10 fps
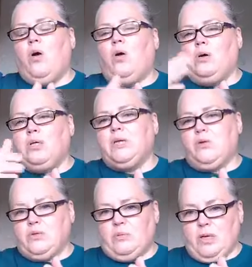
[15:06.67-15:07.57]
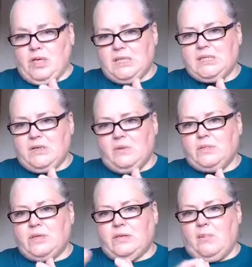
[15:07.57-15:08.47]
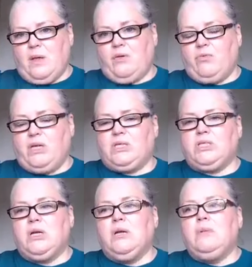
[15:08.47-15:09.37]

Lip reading: all the other milestones that they might reach.